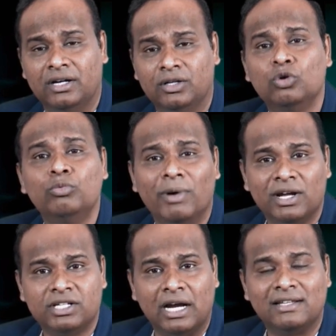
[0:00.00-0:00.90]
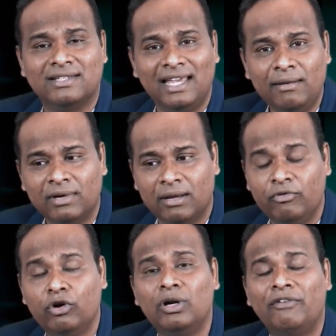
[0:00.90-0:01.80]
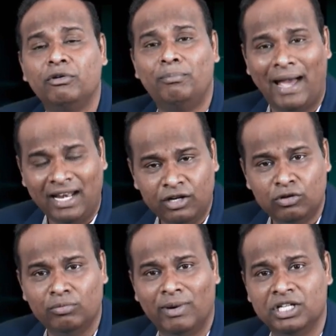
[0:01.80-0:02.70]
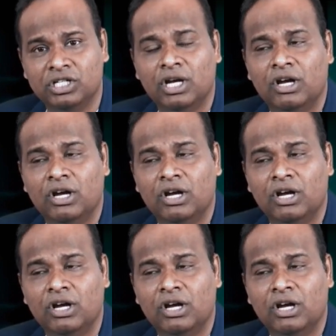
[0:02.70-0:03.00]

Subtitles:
too much. At the same time, we don't have to panic too much.